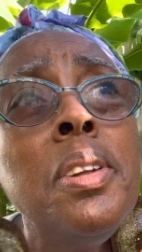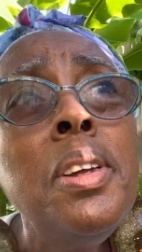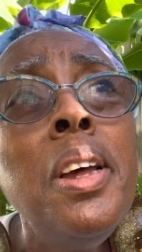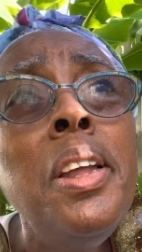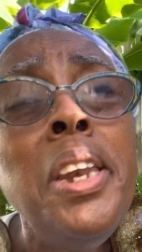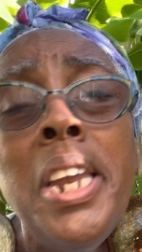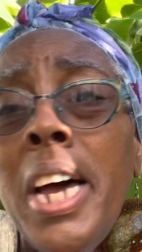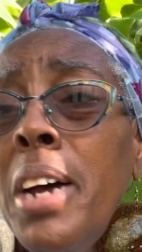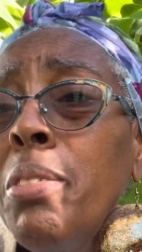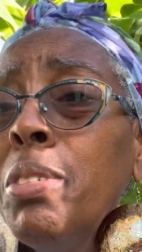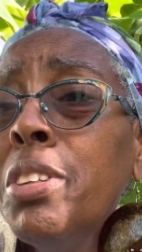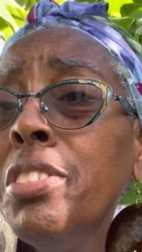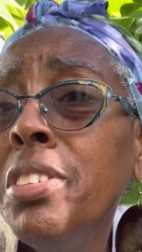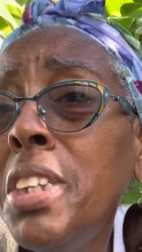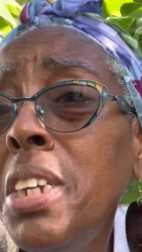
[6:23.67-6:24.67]
not
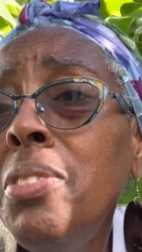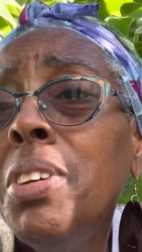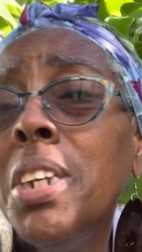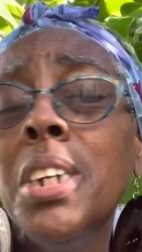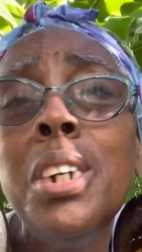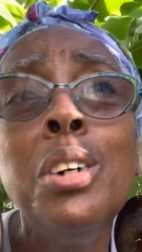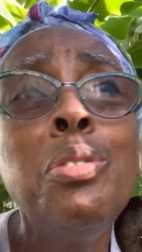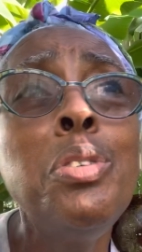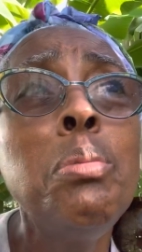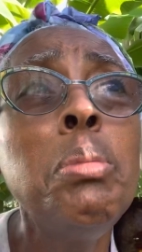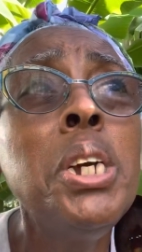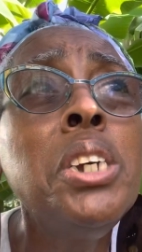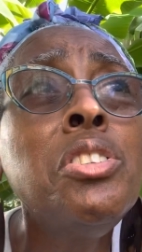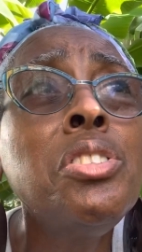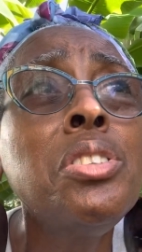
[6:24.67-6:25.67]
receiving the
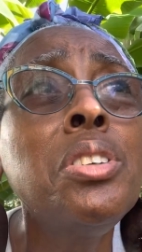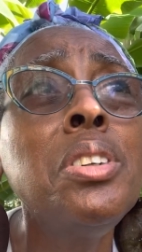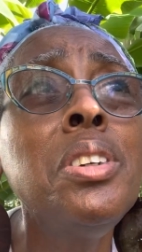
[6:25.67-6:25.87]
information.